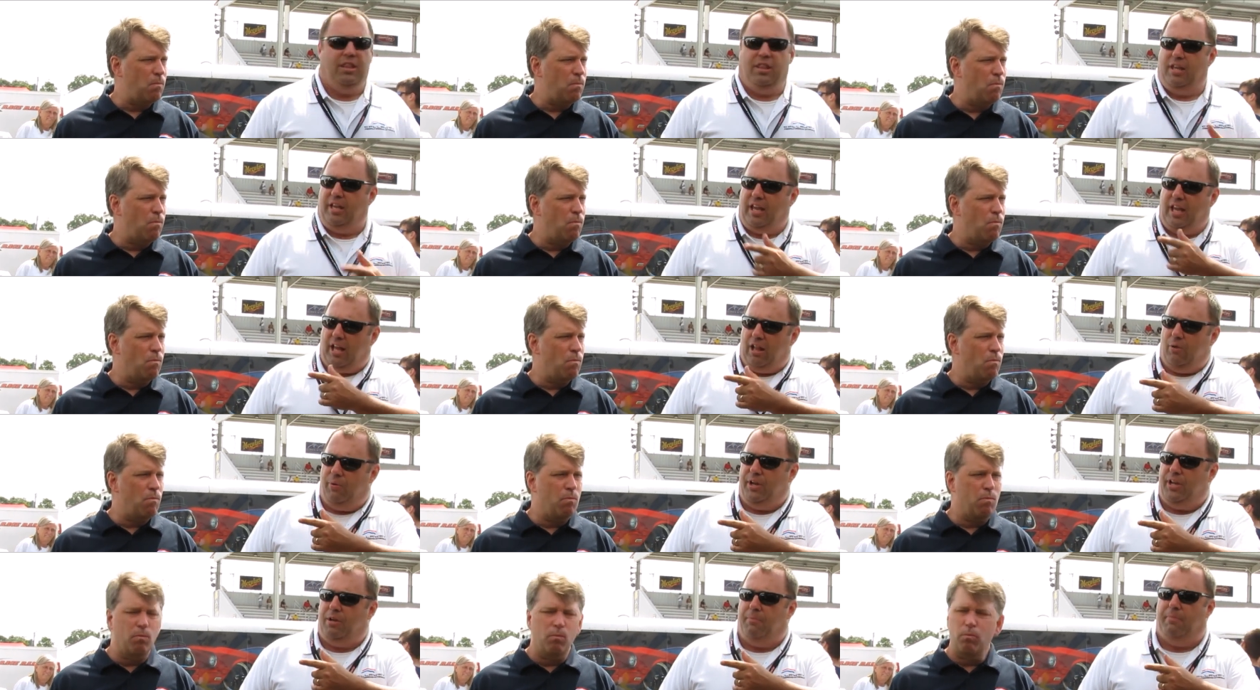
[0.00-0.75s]
Speaker 1: the
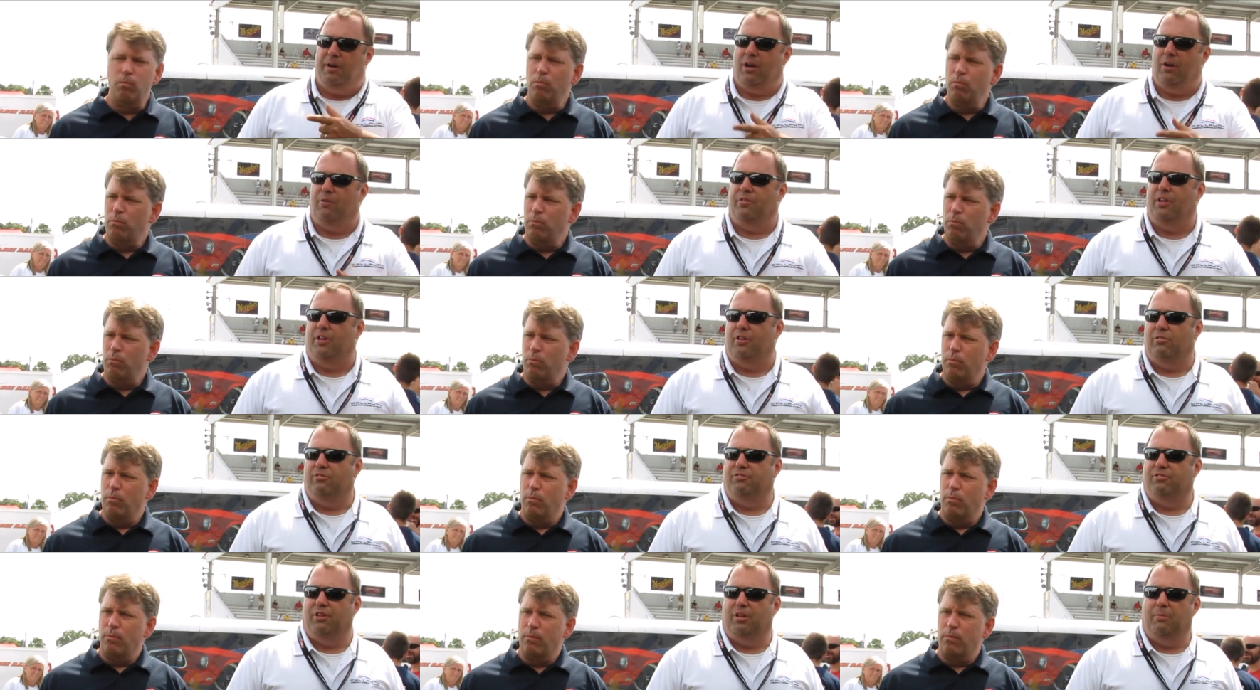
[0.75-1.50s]
Callaway Camaro that
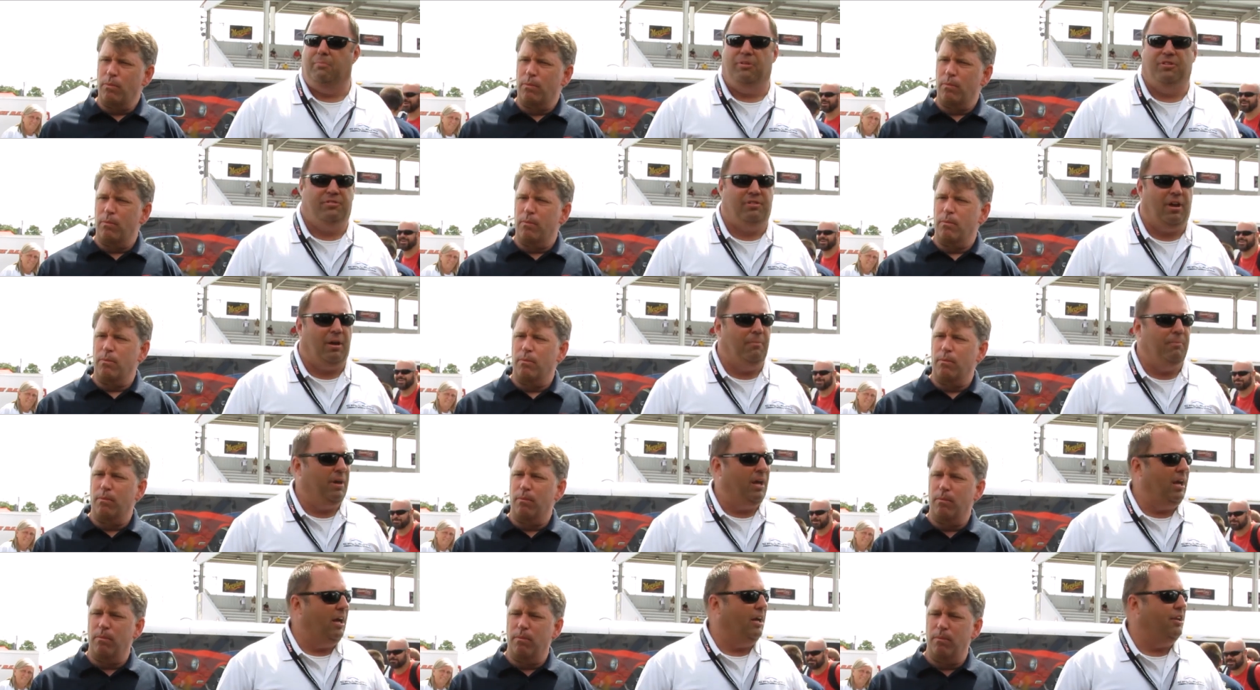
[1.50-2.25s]
you see beside,
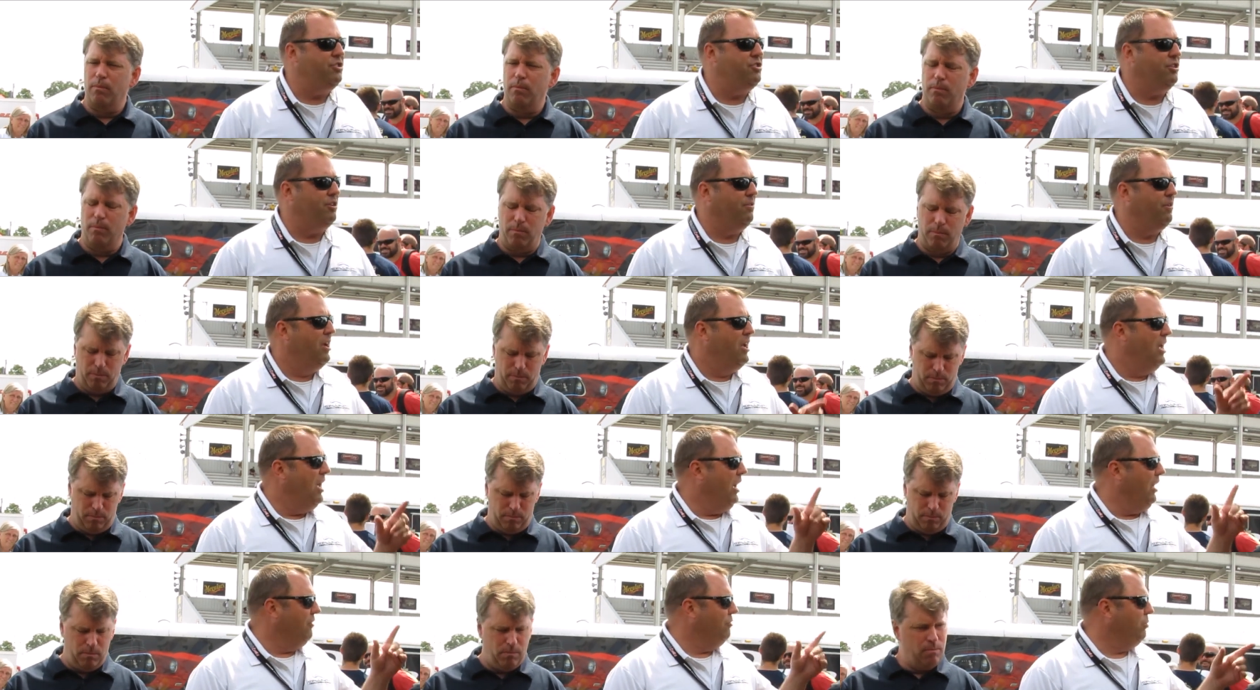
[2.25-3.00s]
behind you,
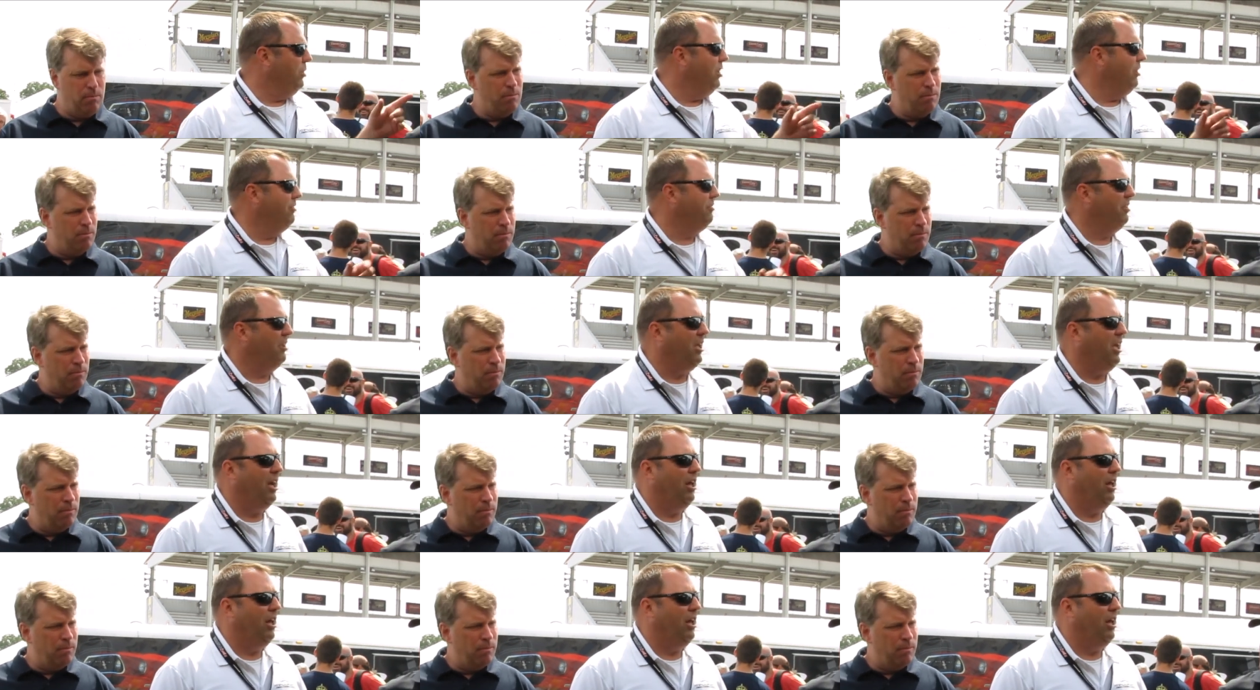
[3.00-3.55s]
as well as the